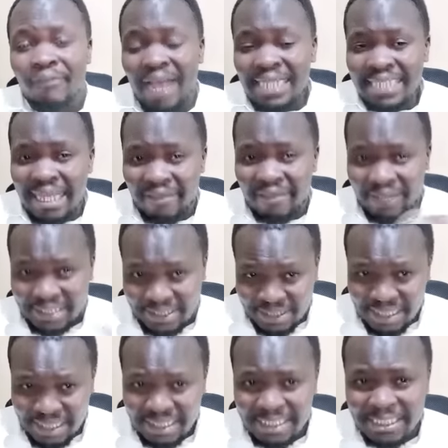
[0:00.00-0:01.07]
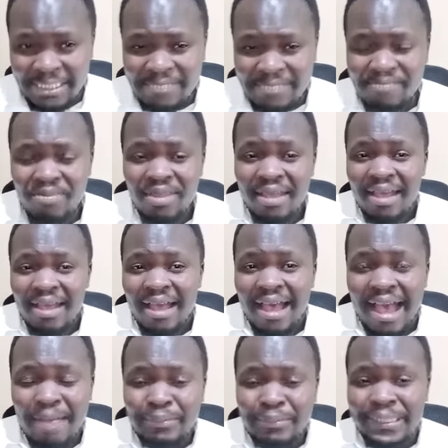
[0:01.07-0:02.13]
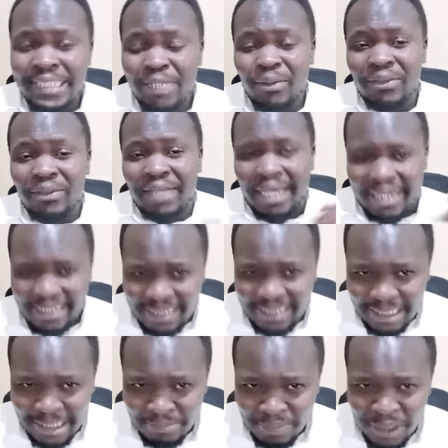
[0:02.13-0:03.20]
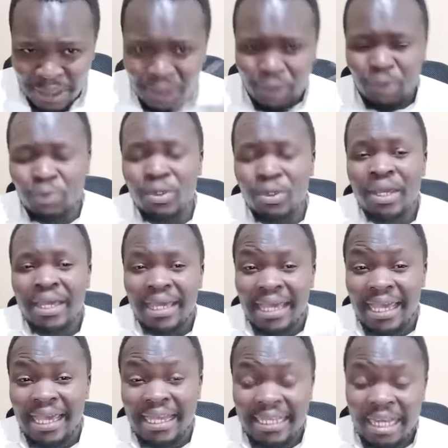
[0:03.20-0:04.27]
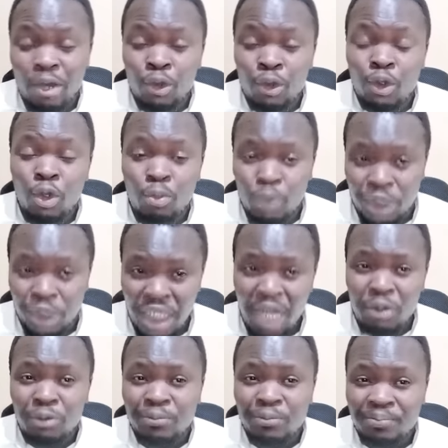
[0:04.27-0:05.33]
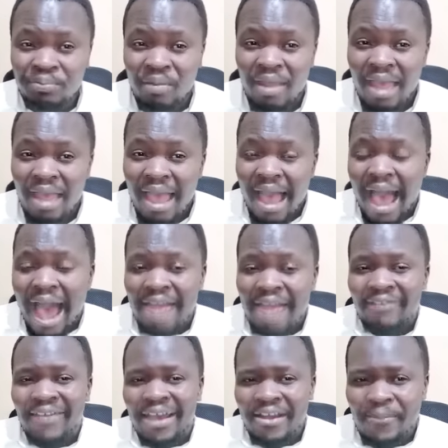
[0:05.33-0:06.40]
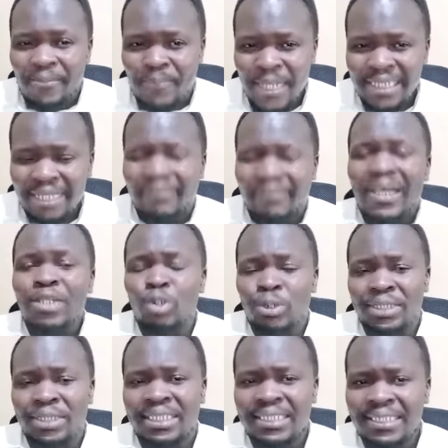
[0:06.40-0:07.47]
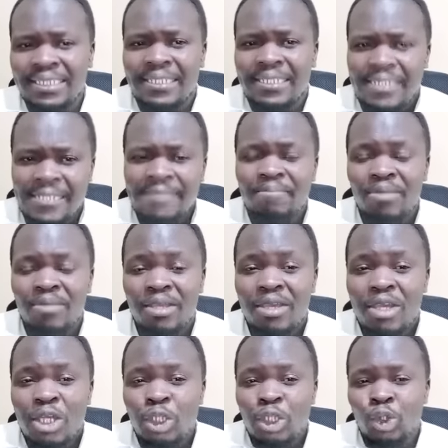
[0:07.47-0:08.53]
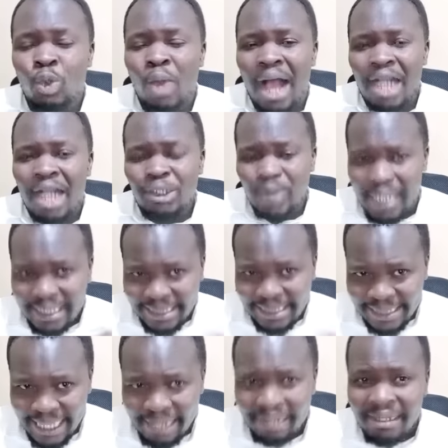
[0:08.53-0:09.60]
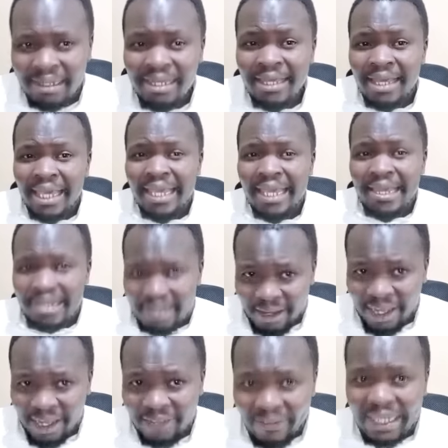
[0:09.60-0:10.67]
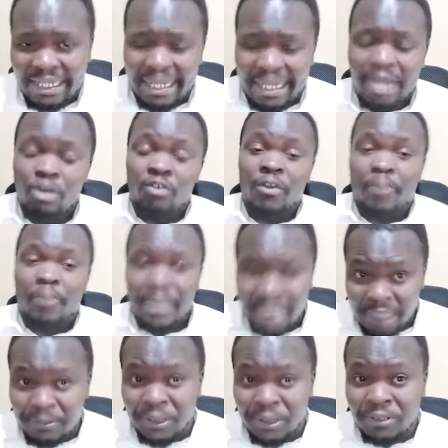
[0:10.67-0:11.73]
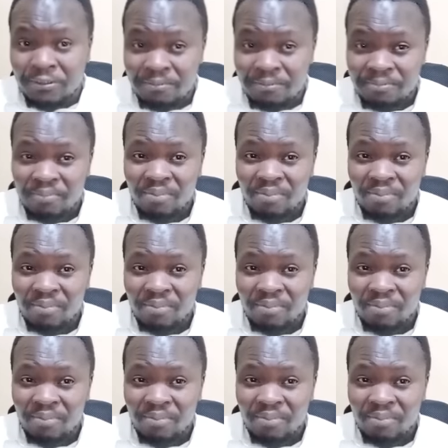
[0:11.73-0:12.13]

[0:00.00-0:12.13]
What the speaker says: That's the strategy I'm seeing with Karanja Kibichu and now Joe Mucheru. And they are repeating that consistently to actually sell and create that kind of a perception.